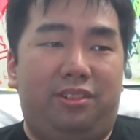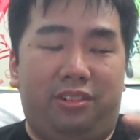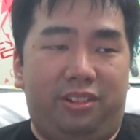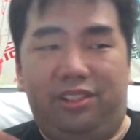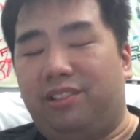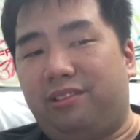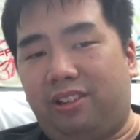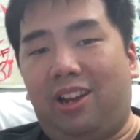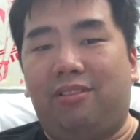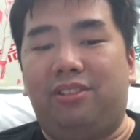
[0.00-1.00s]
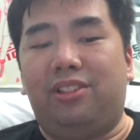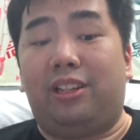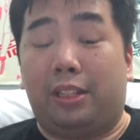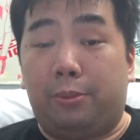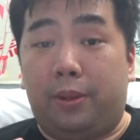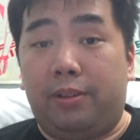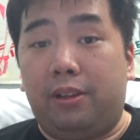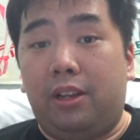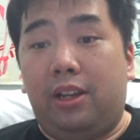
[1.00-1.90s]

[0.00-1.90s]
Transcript: traditional culture as well.